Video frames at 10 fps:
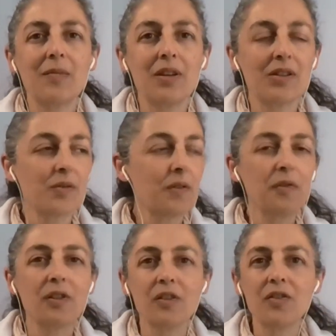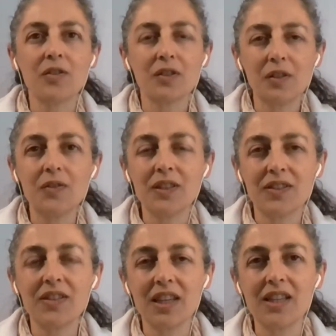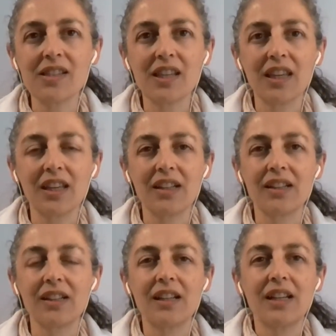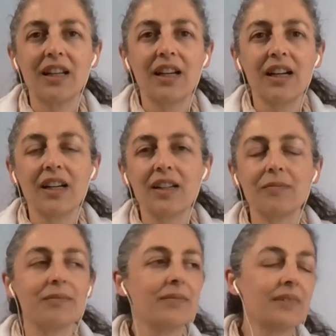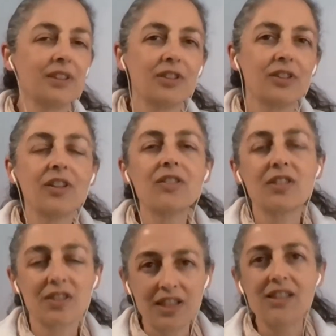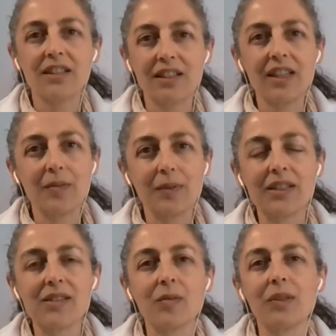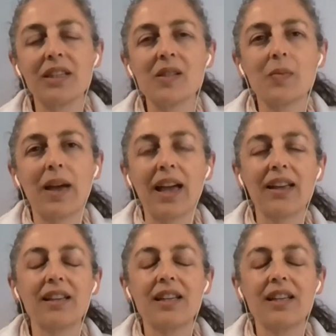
because we've gone through different things here, not recently, but some years back.